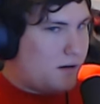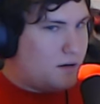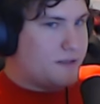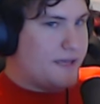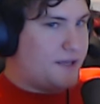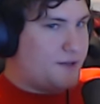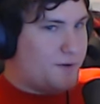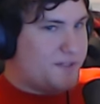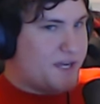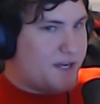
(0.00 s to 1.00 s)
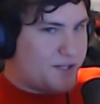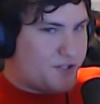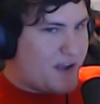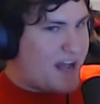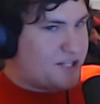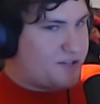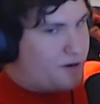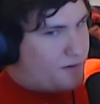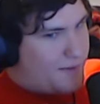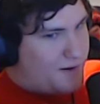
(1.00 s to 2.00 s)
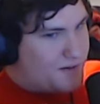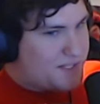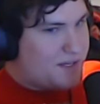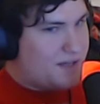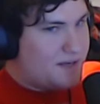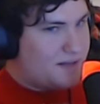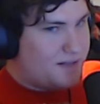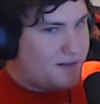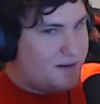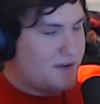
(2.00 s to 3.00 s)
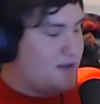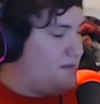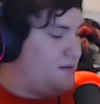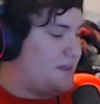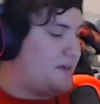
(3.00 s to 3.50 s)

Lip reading: Yeah, you always get a trash third person and they